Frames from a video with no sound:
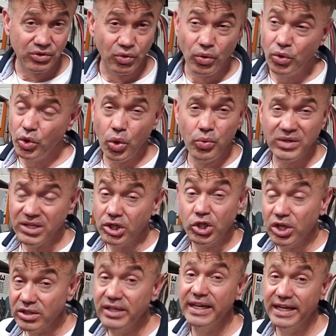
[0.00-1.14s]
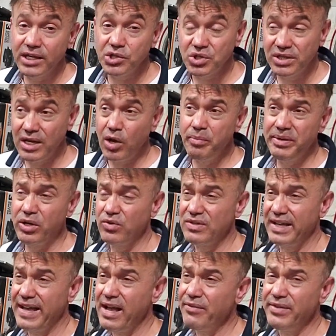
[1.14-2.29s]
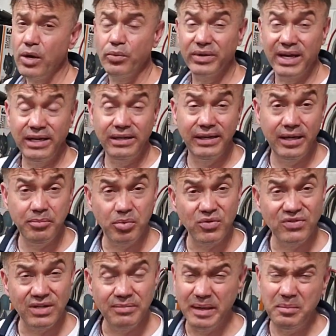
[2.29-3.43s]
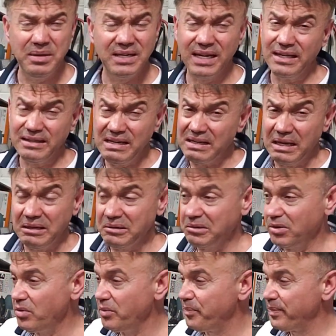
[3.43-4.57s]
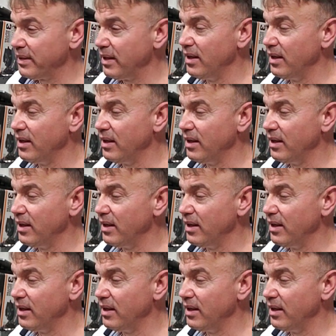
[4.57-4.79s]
Don't go with the cutting edge now, because they have now 98%, maybe 99%. I don't know.